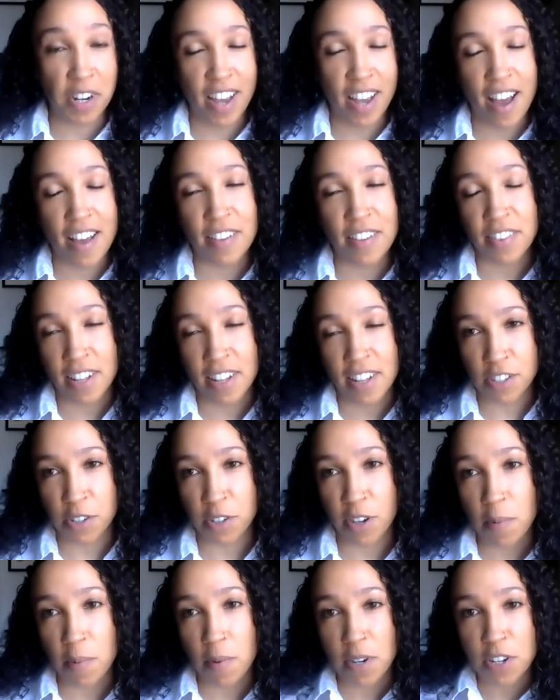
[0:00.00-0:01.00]
yeah, that's a
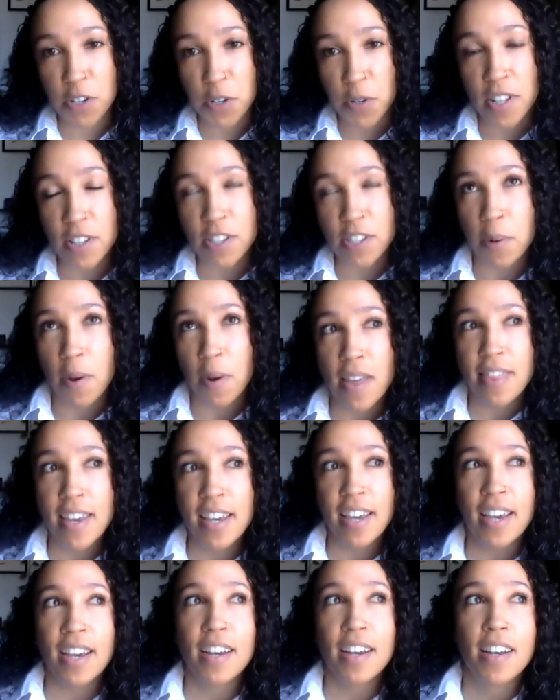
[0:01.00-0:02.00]
great way to do it. So I
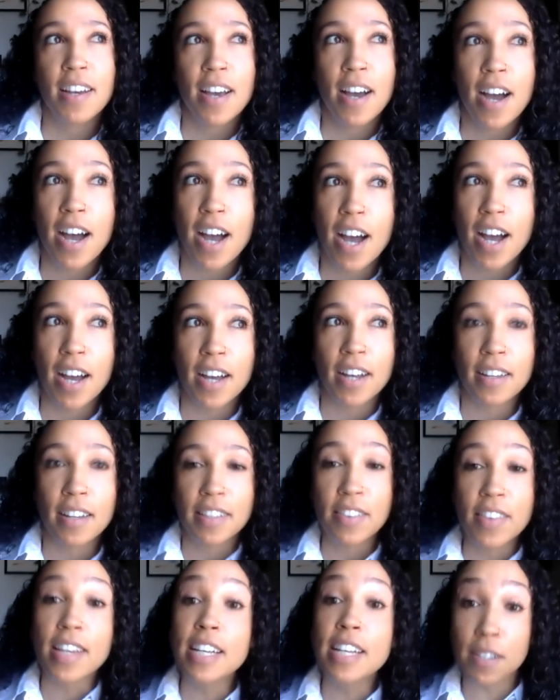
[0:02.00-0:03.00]
think
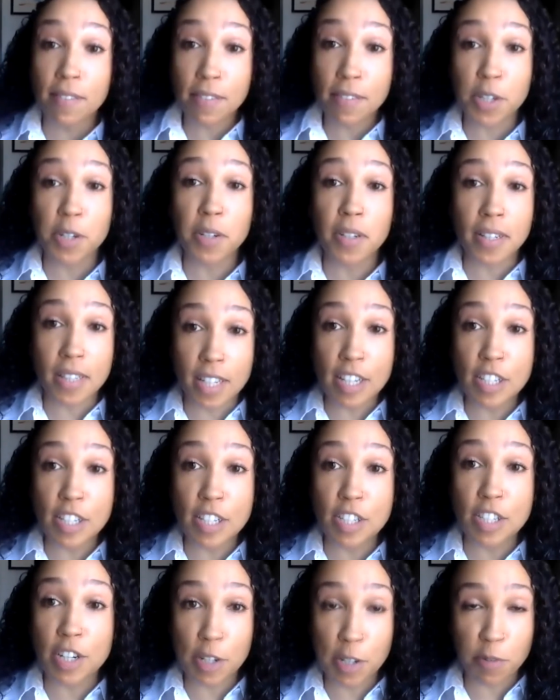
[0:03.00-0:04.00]
things have certainly
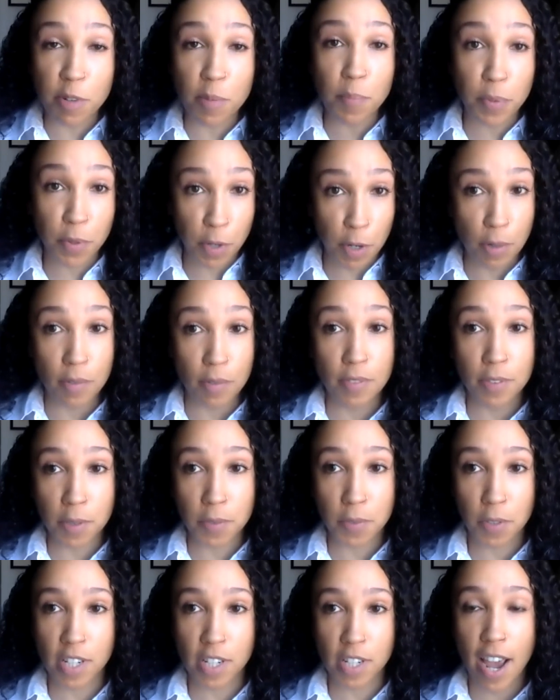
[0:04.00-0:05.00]
started to improve
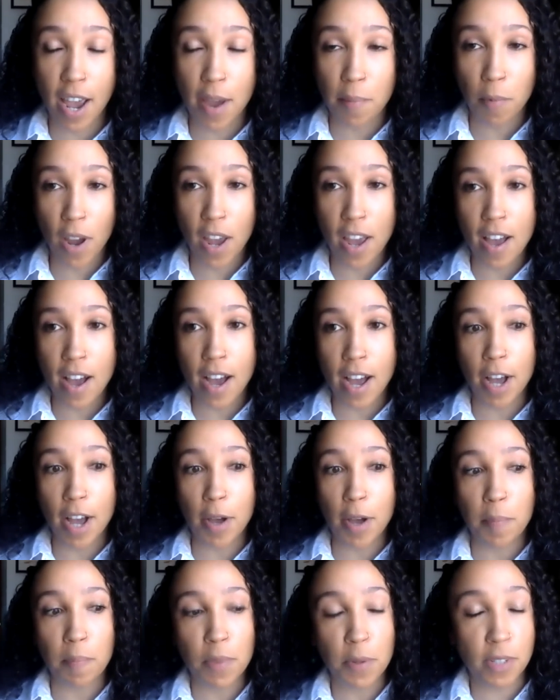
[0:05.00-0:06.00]
over time, right?
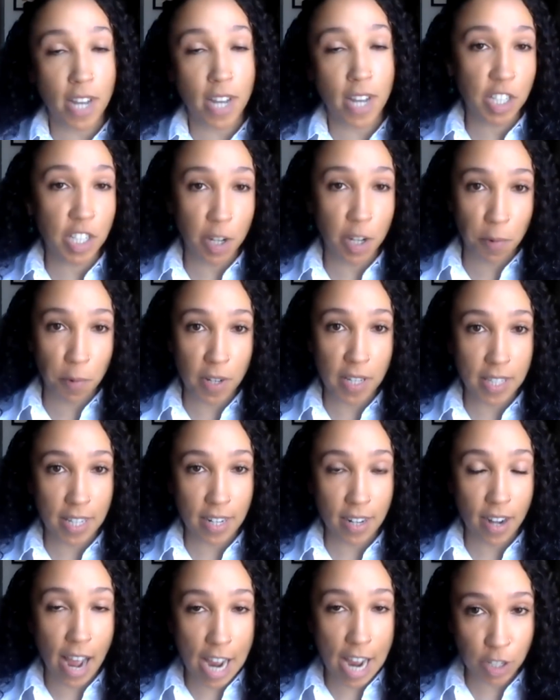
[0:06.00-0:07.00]
There's actually a
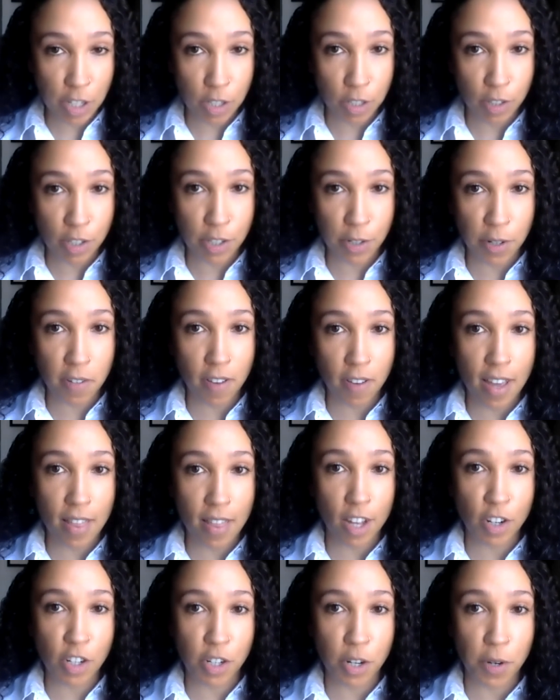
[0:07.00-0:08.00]
recent national survey
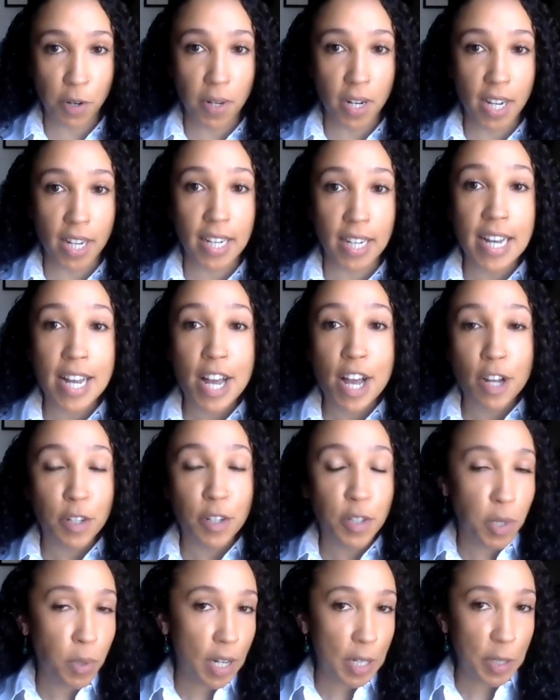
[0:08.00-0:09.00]
that showed a
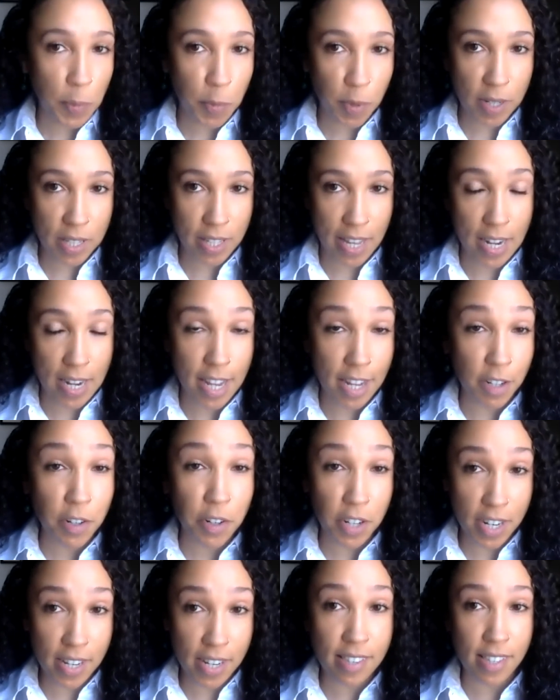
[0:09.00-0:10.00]
200%
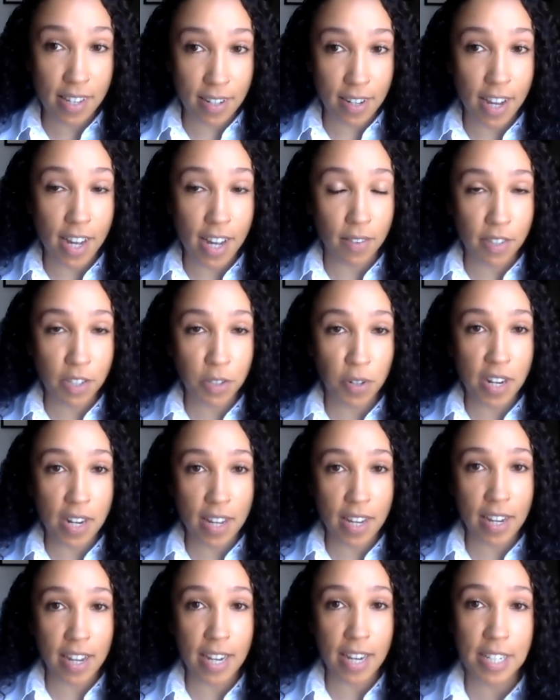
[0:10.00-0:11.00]
increase in health
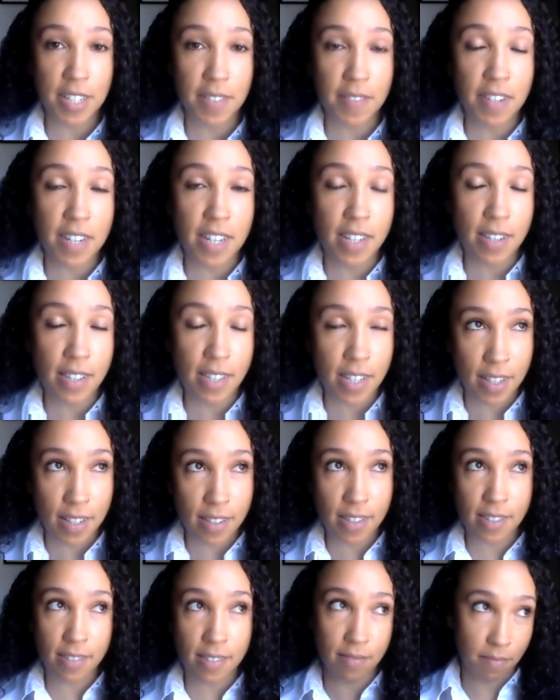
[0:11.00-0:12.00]
screening activities
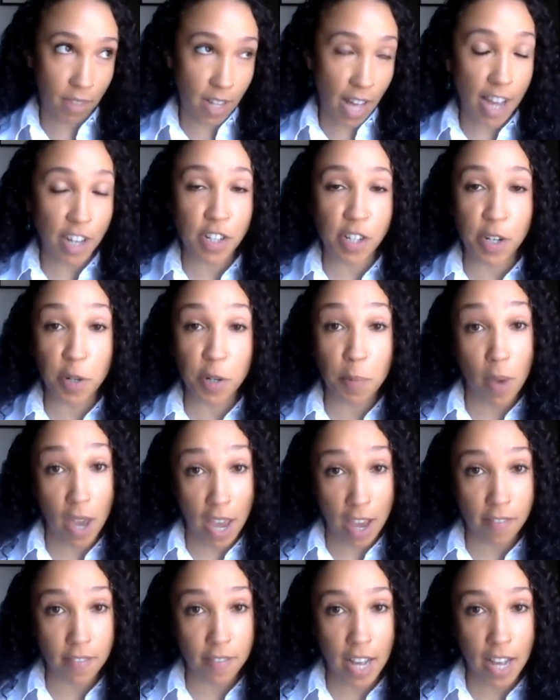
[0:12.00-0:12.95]
since last year, May of